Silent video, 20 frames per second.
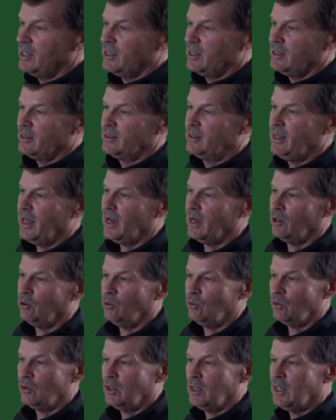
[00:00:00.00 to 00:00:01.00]
that
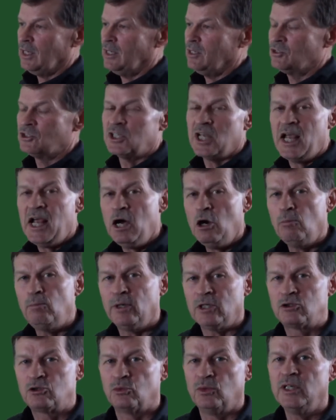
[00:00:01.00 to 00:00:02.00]
is to help
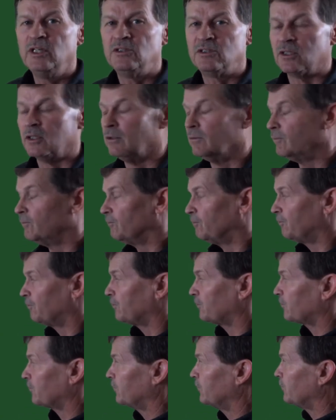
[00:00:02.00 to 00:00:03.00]
us reason,
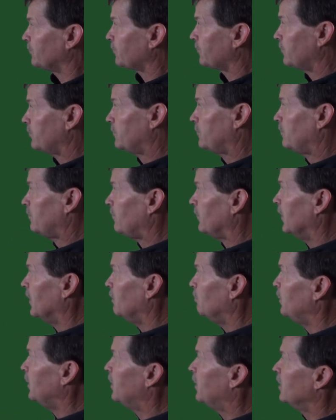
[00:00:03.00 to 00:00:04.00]

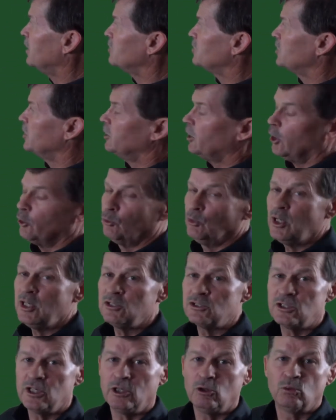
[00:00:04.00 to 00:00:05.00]
because in our
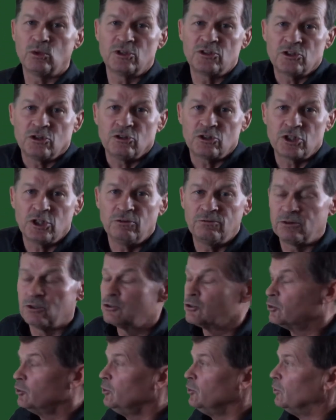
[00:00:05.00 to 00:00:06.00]
reasoning we're searching for
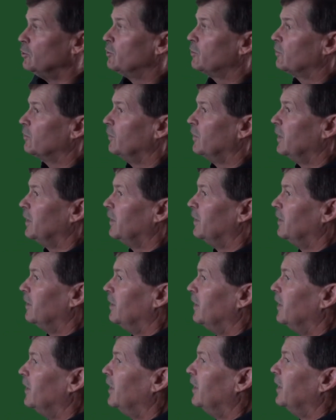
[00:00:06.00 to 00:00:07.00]
truth.
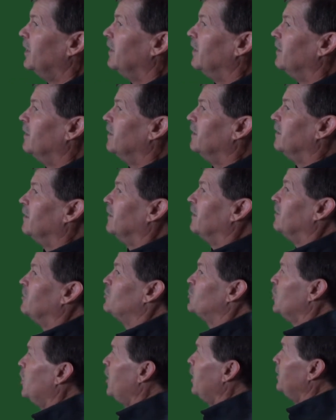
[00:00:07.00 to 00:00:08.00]

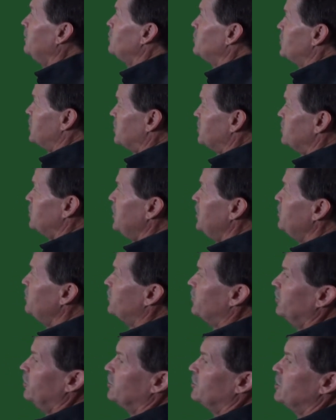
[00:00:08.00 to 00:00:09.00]
John
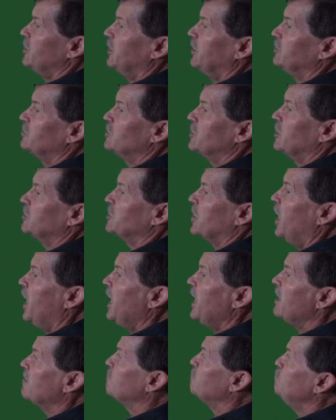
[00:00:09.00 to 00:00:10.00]
16:13 says, I
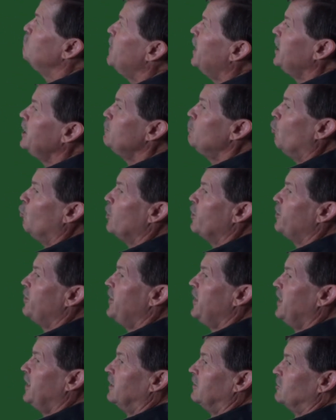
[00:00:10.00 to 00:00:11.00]
have many more
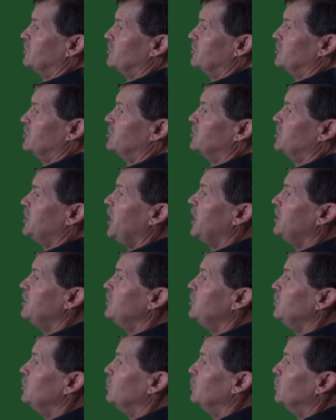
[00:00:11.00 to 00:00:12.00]
things to say to
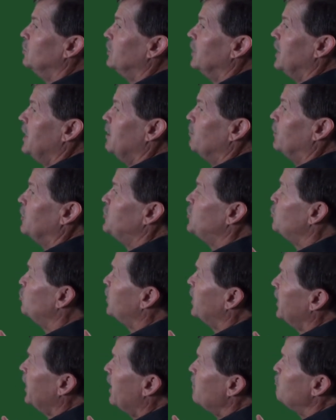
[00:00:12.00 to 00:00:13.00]
you, but you
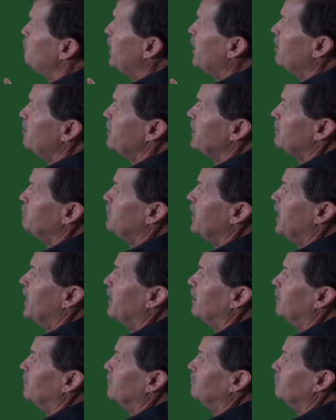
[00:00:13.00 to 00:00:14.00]
cannot bear them
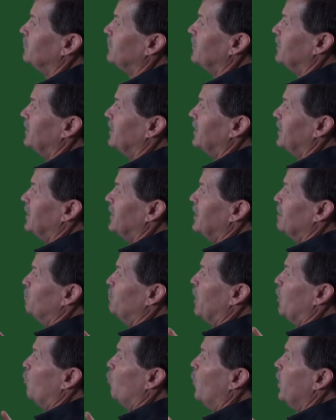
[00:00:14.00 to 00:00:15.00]
now.
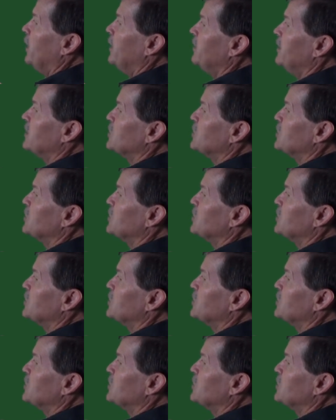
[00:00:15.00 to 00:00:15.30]
But when the